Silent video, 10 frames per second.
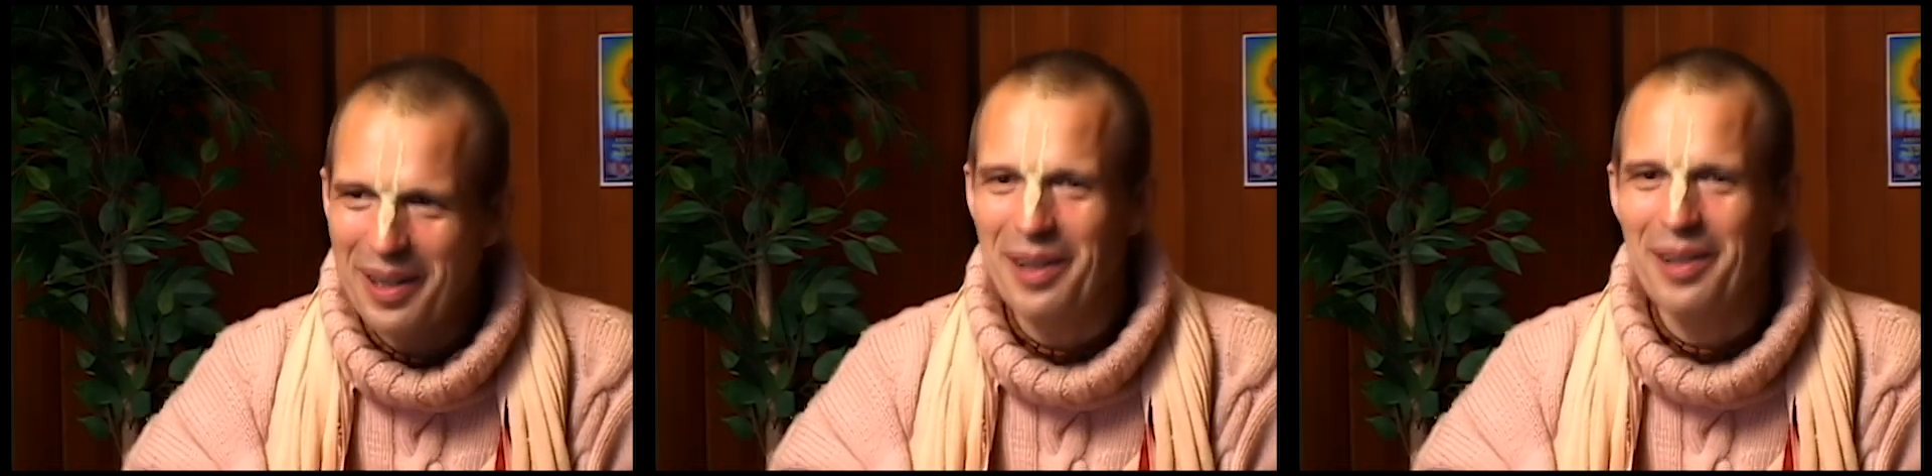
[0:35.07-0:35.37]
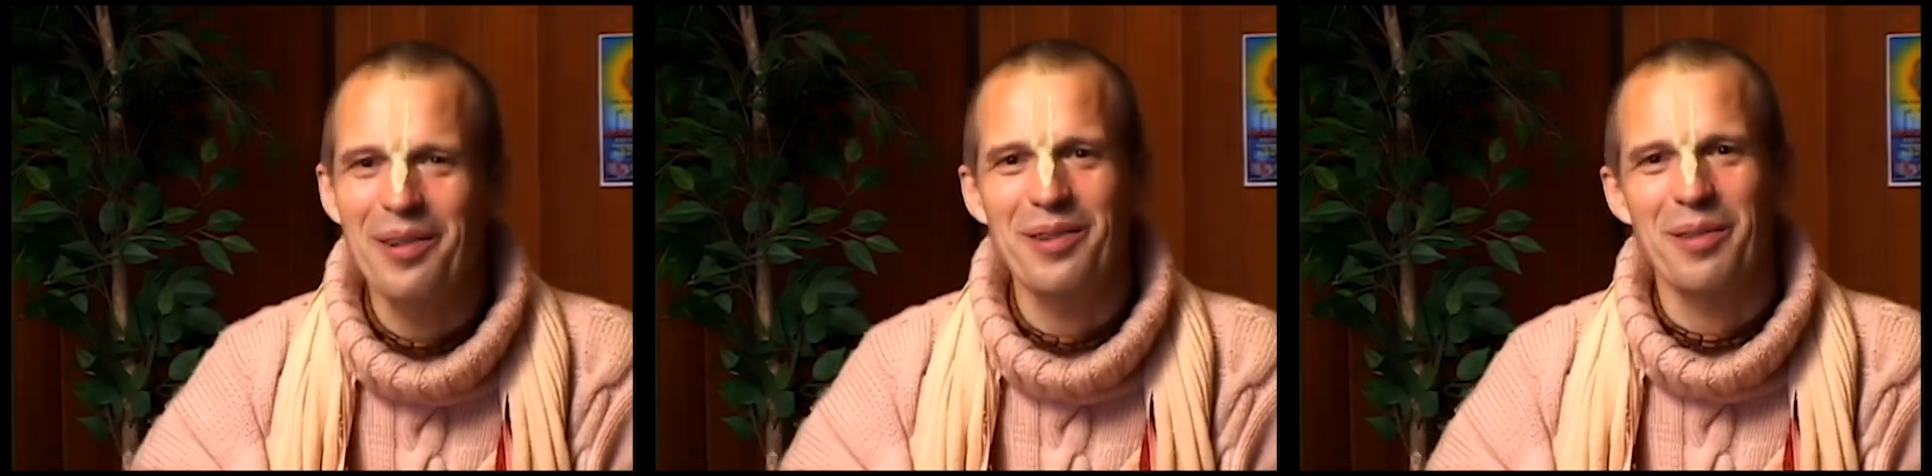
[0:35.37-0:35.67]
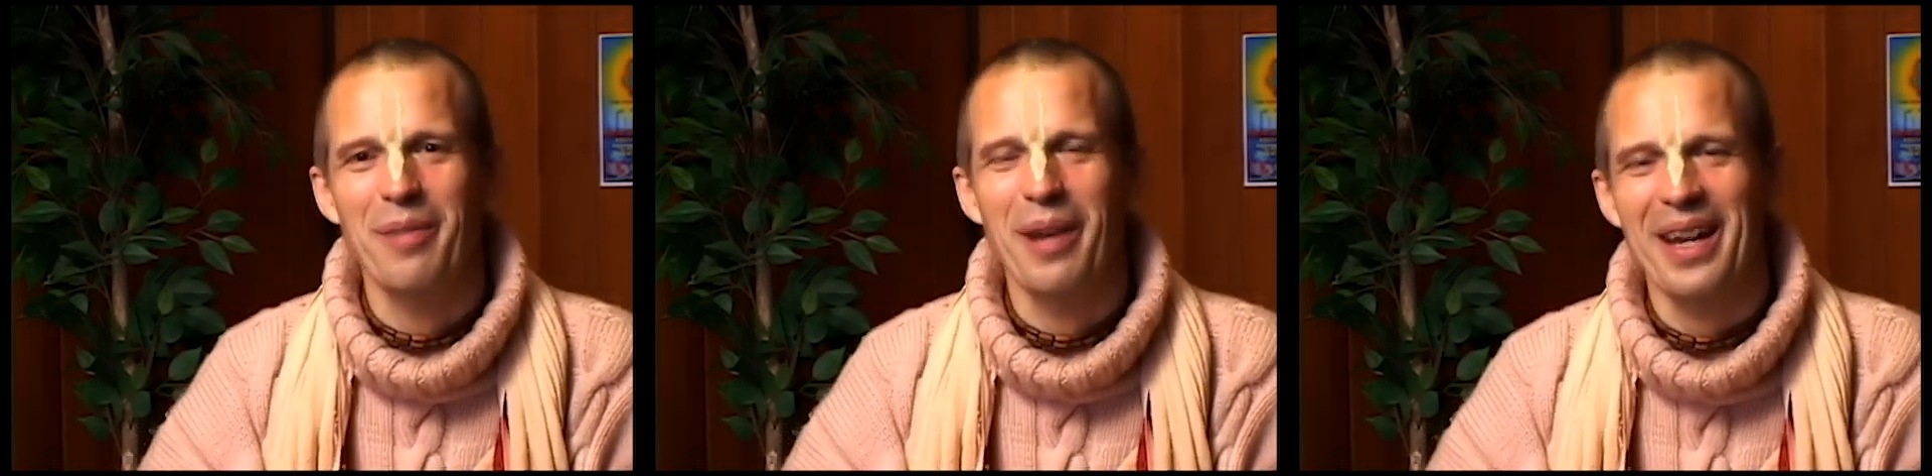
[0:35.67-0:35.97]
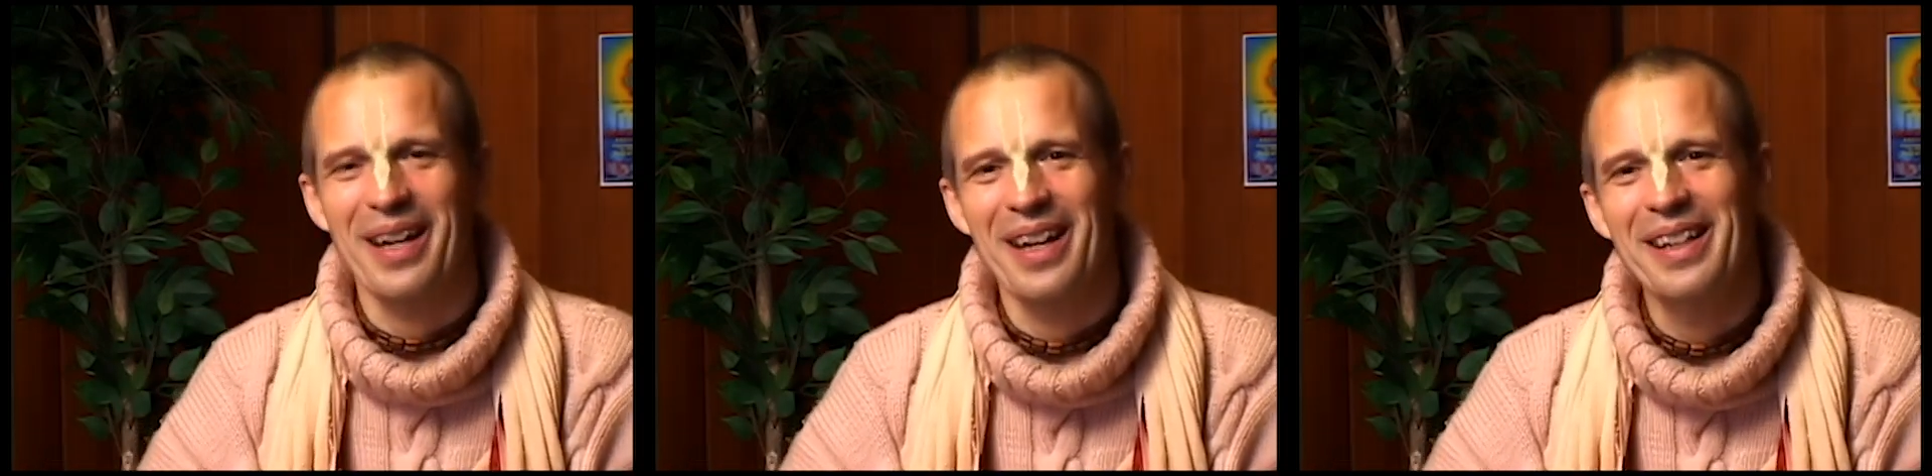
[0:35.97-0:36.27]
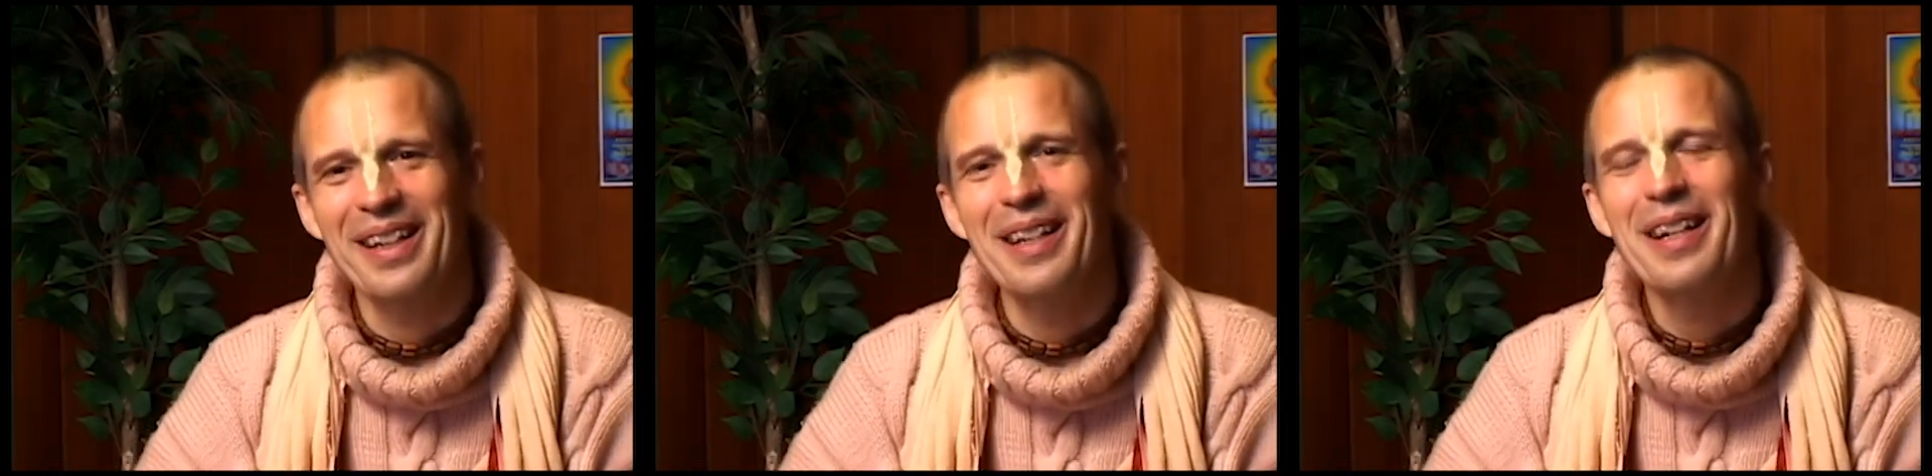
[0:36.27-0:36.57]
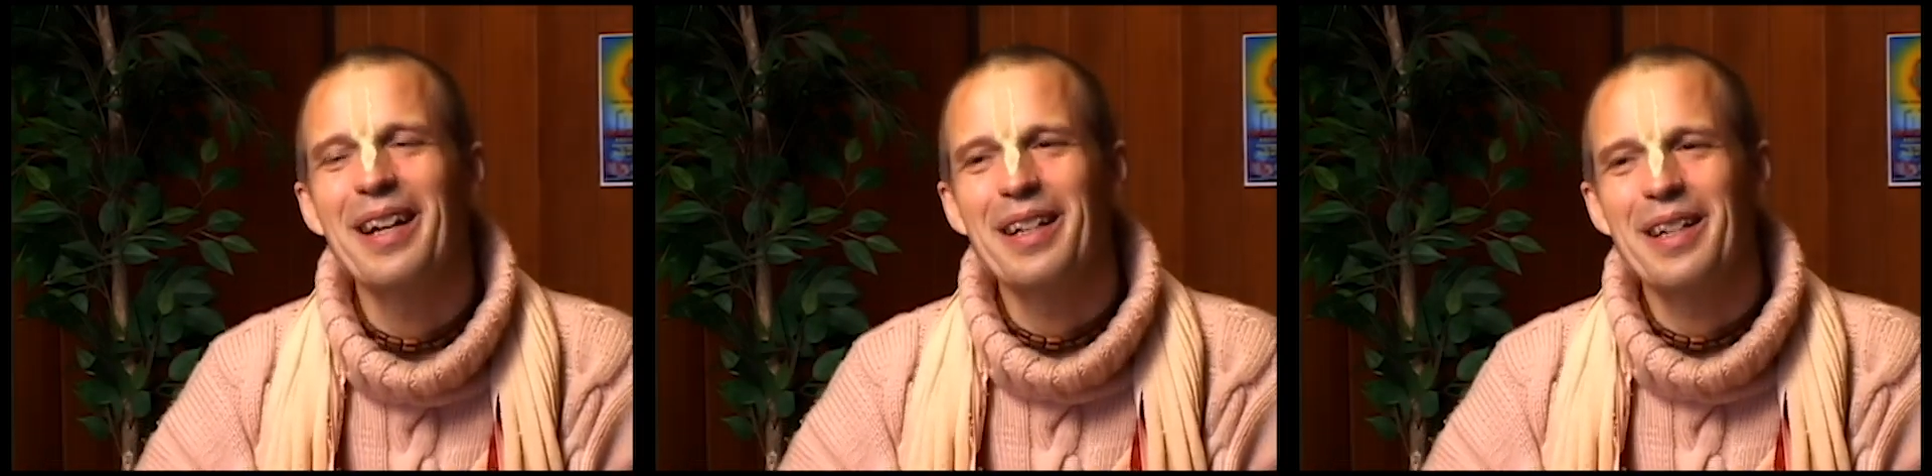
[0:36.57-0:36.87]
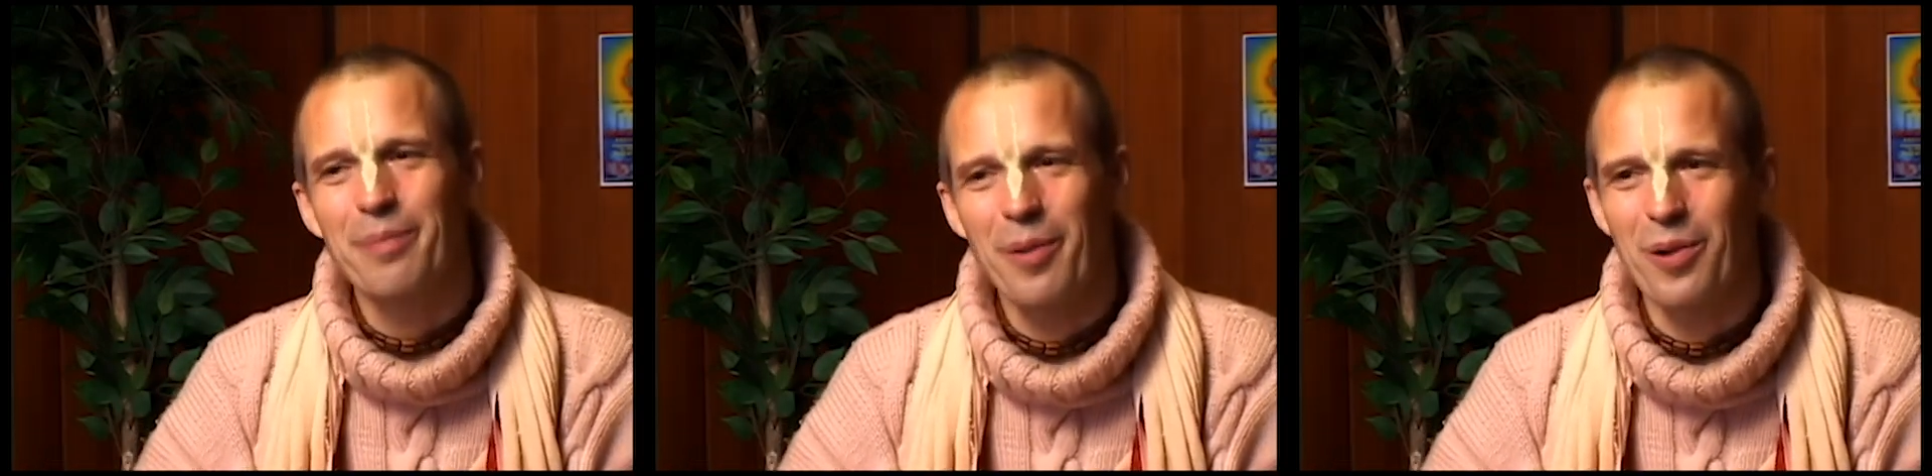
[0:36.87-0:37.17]
a rose back. And he
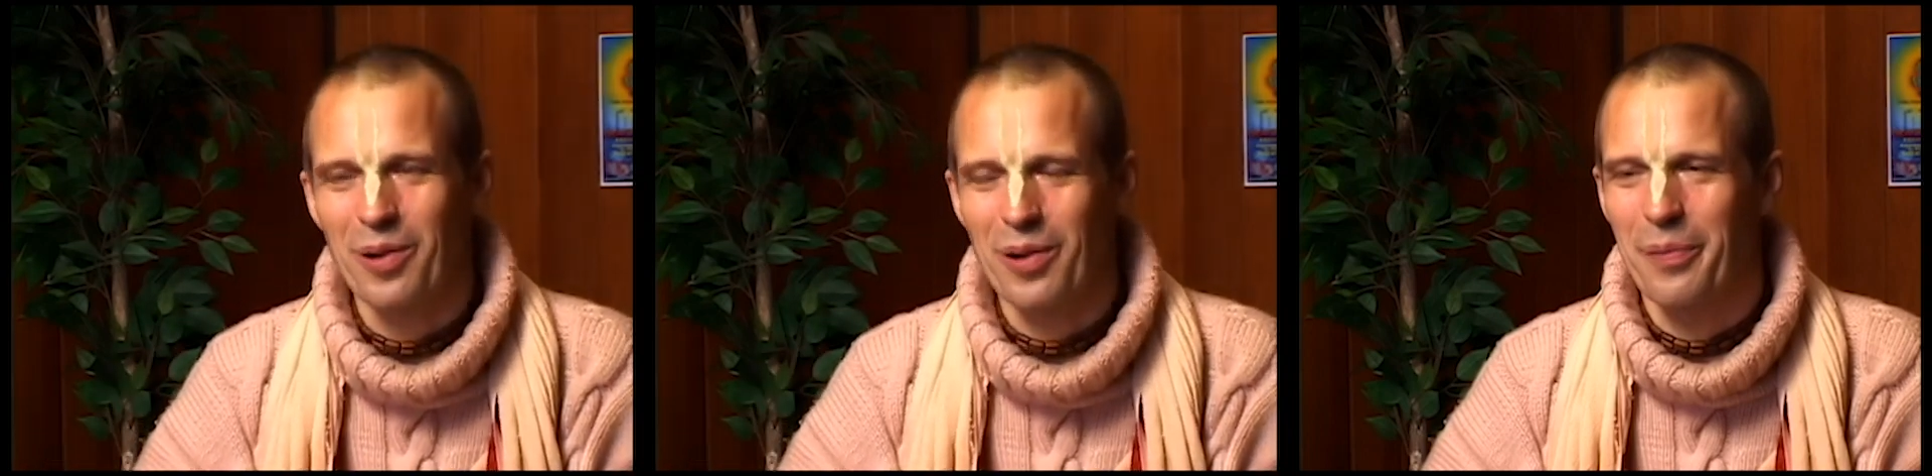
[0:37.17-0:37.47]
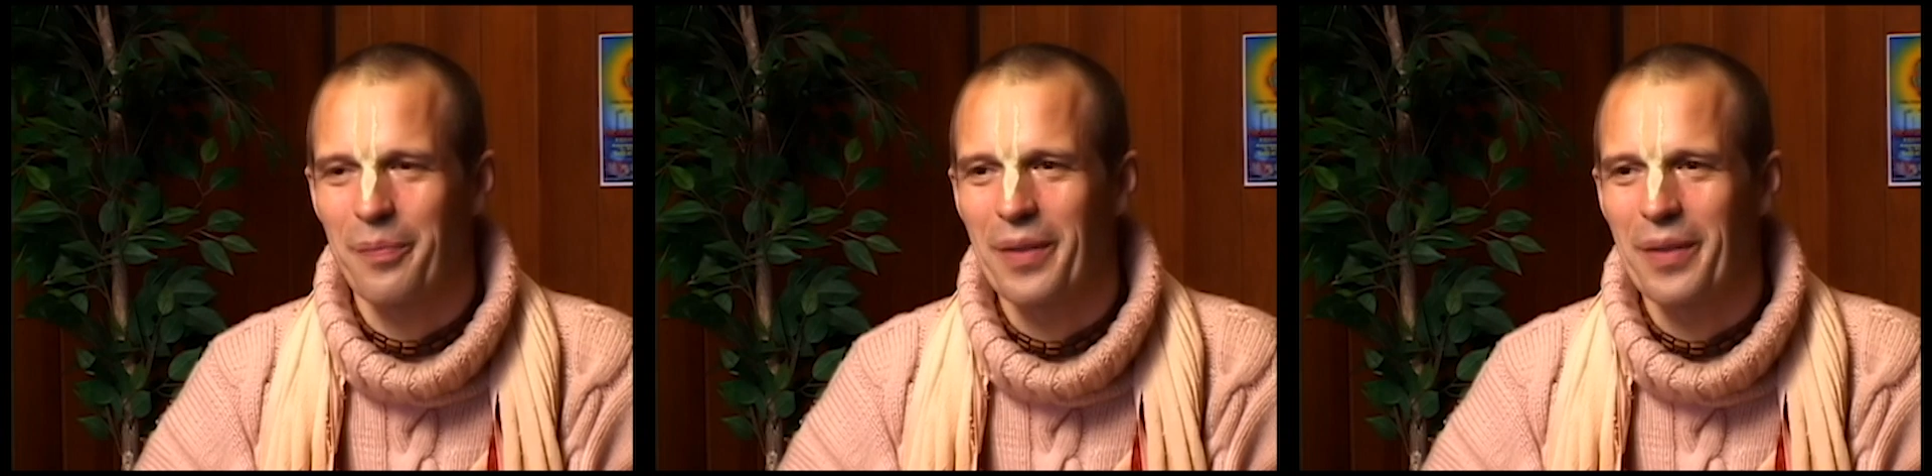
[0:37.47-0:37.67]
spoke.